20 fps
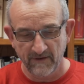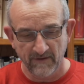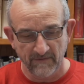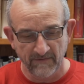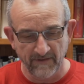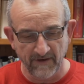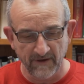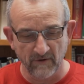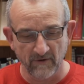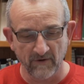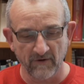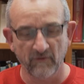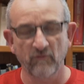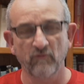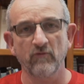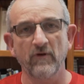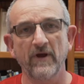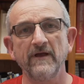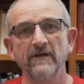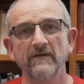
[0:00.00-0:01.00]
they are
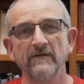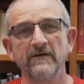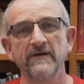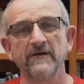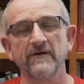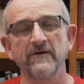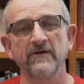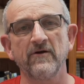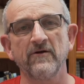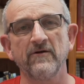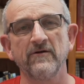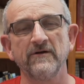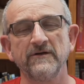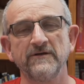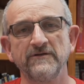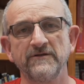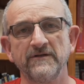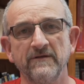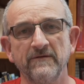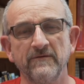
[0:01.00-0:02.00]
greatly
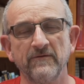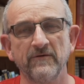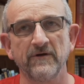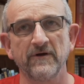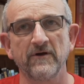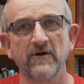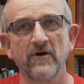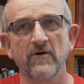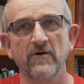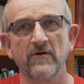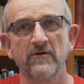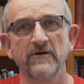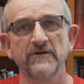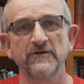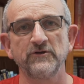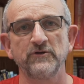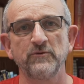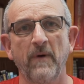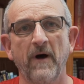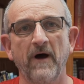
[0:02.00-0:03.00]
encouraged, and they're
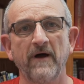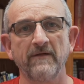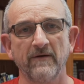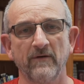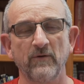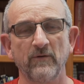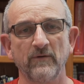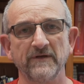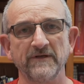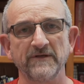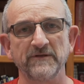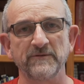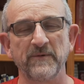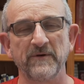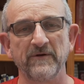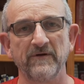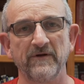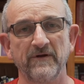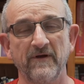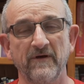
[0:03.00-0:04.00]
encouraged by the Holy
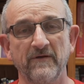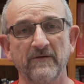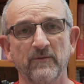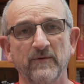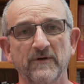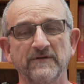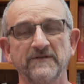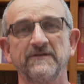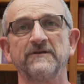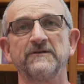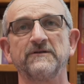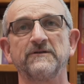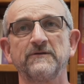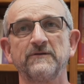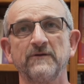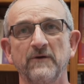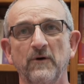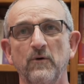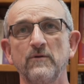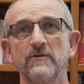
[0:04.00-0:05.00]
Spirit. In other words,
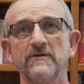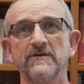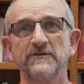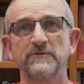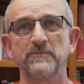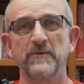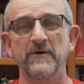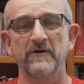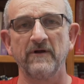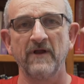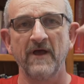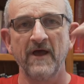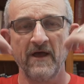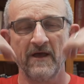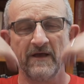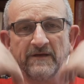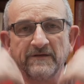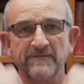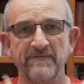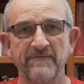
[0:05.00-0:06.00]
the Holy Spirit
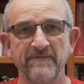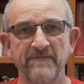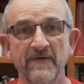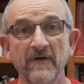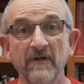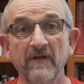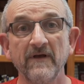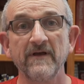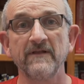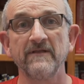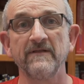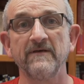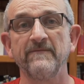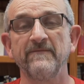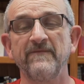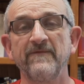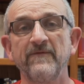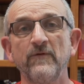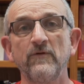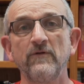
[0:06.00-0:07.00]
is filling them
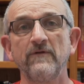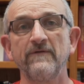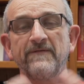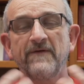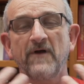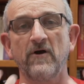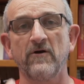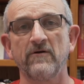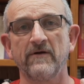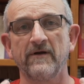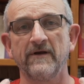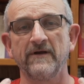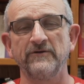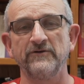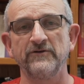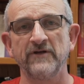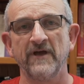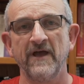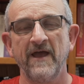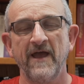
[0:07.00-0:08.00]
full of
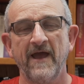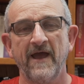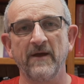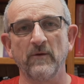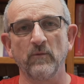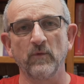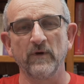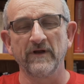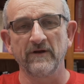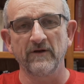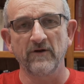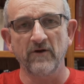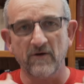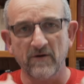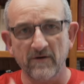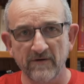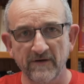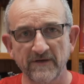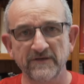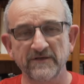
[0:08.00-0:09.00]
courage. And when
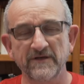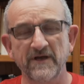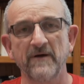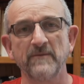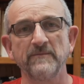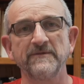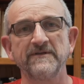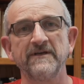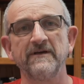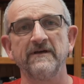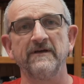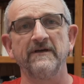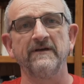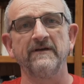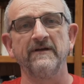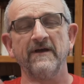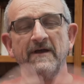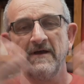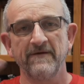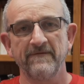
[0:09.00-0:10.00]
courage comes
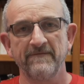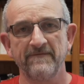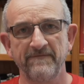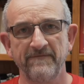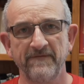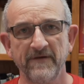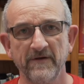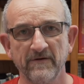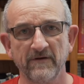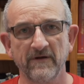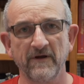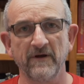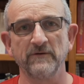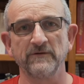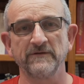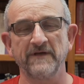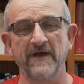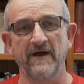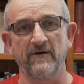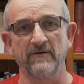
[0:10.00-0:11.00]
in, fear
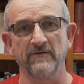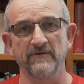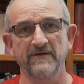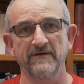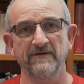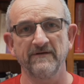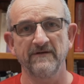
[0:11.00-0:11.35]
goes out.